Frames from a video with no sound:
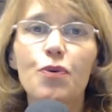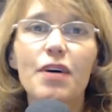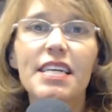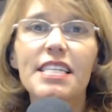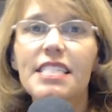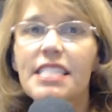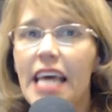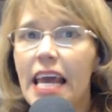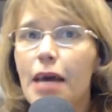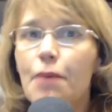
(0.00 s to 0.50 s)
to
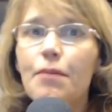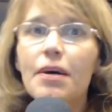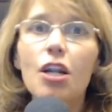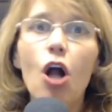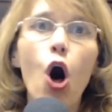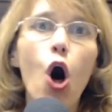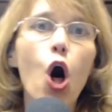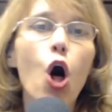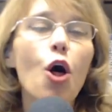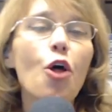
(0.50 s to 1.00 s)

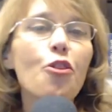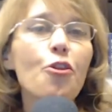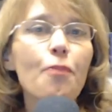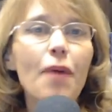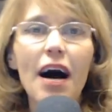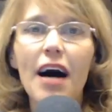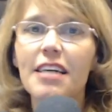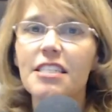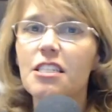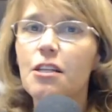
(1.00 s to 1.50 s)
examine all the
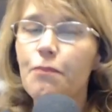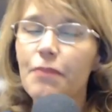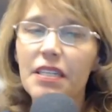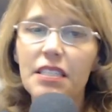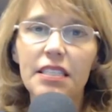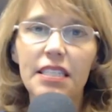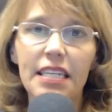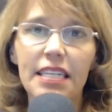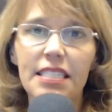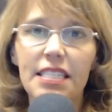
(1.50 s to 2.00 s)

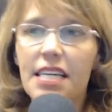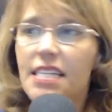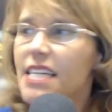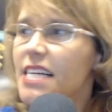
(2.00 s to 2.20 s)
possibilities.